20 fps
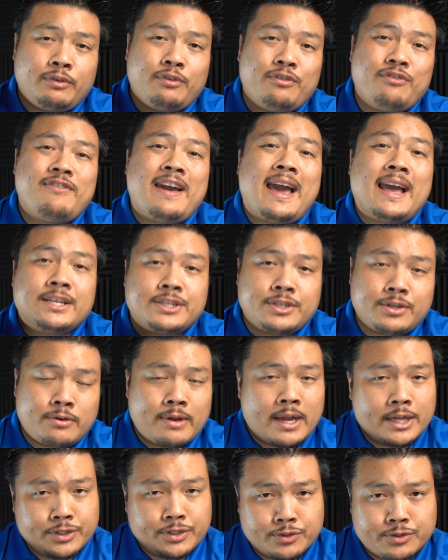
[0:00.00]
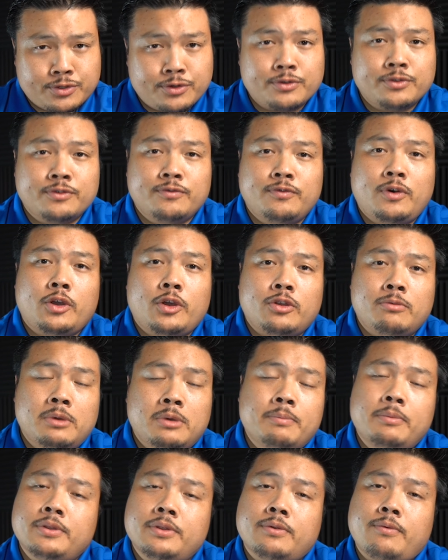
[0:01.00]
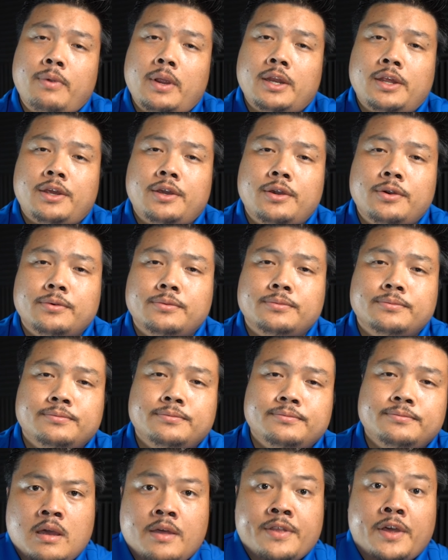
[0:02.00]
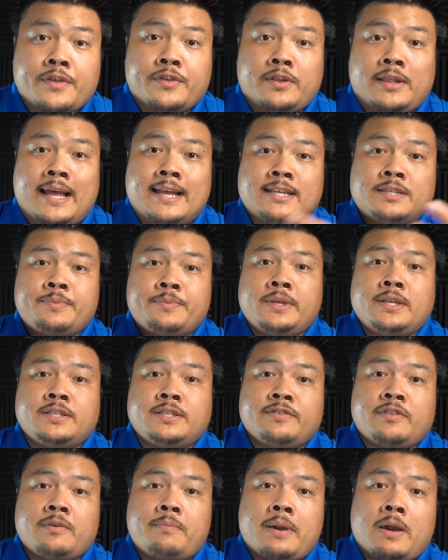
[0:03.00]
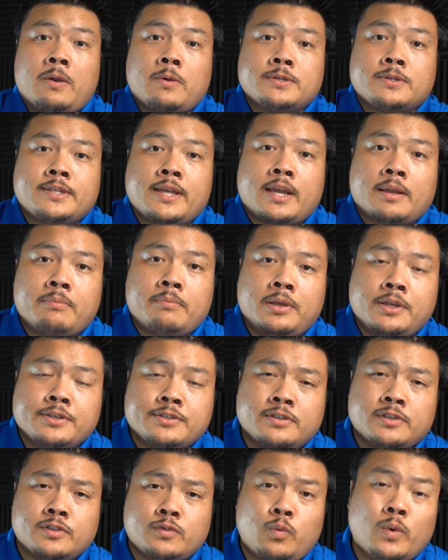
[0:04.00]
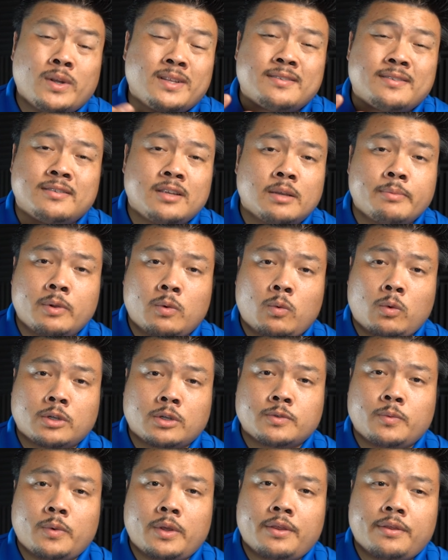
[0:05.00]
faster as you turn the volume up on the radio. Now the last piece of the PowerStack puzzle is what sub it works with.